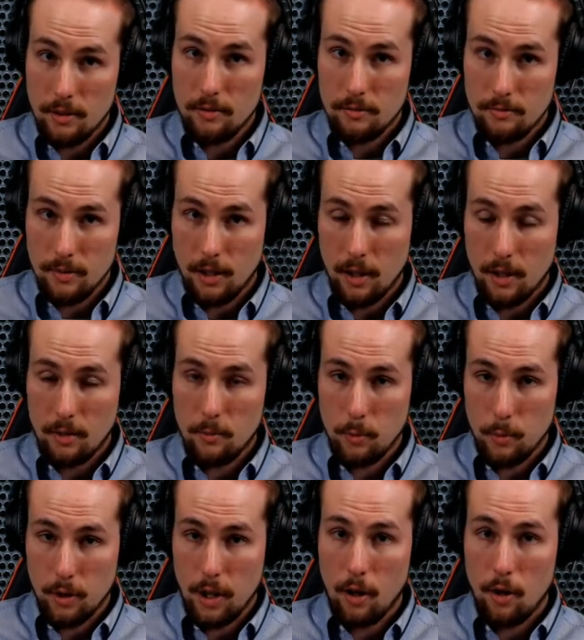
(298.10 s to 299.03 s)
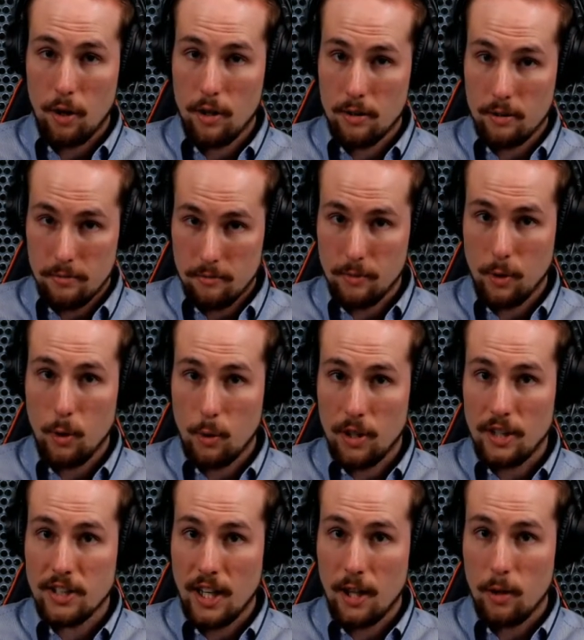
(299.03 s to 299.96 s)
are regard voter
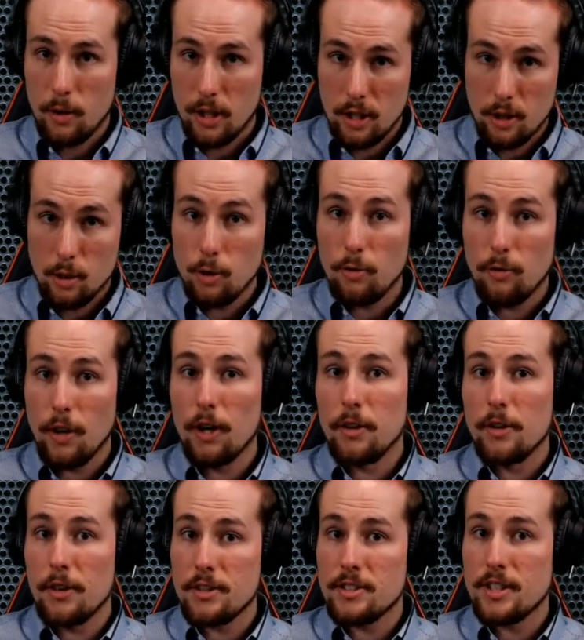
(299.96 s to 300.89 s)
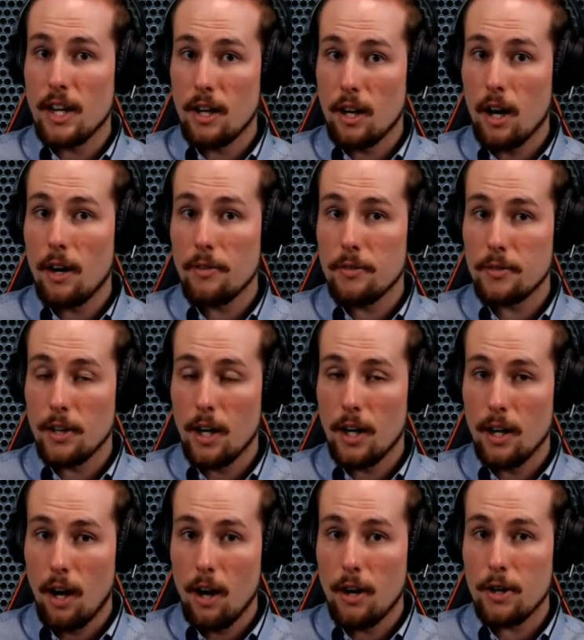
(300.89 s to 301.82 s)
integrity do fall to the state off, uh,
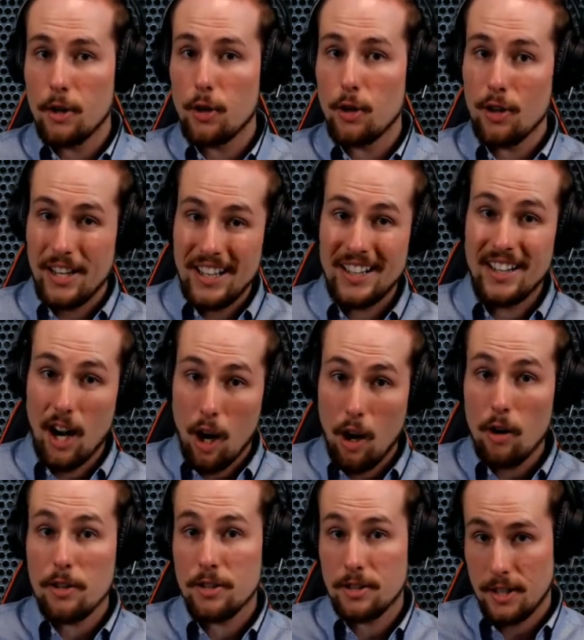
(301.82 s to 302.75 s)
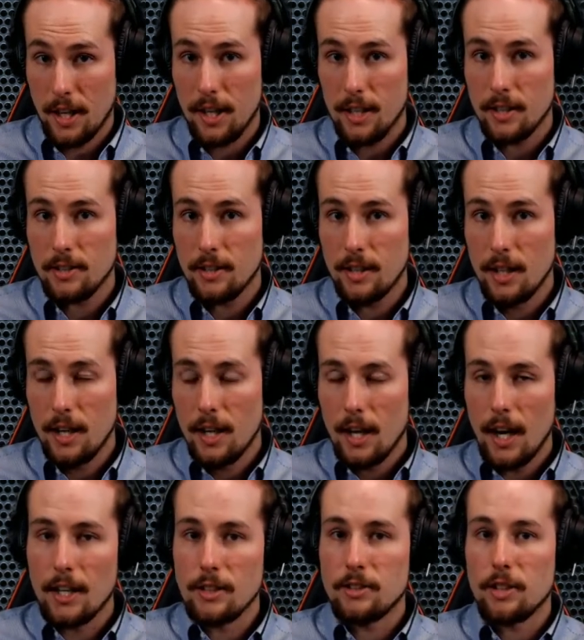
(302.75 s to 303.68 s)
auditor in our state.
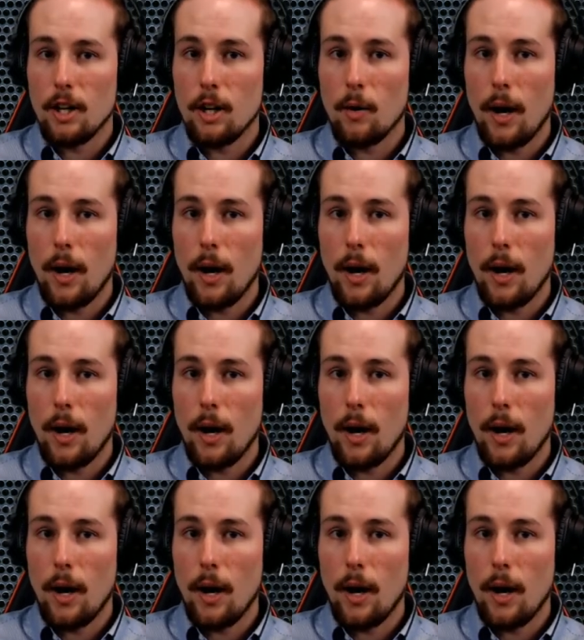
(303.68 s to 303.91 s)
And so I